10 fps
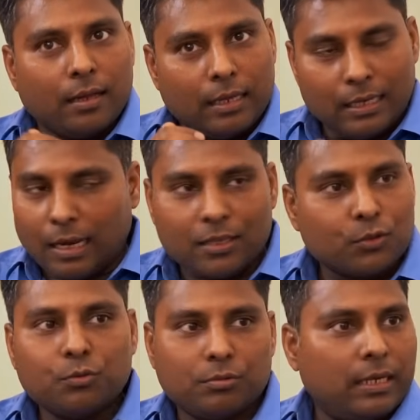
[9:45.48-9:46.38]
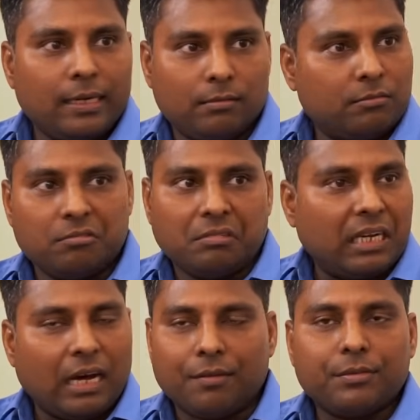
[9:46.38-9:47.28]
in last two and
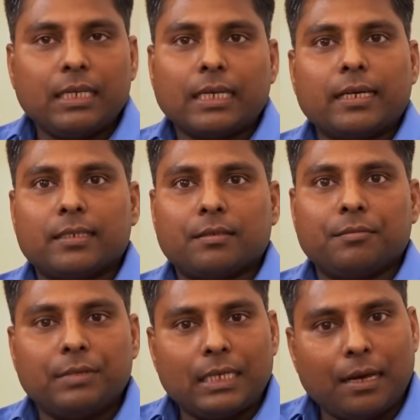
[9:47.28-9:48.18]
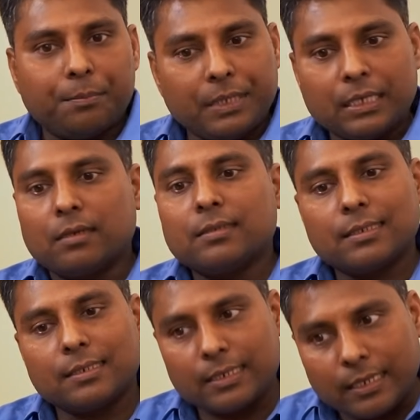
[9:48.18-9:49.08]
a half decades, we have been
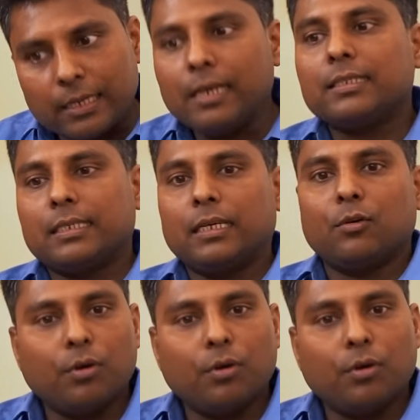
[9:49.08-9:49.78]
consistently seeing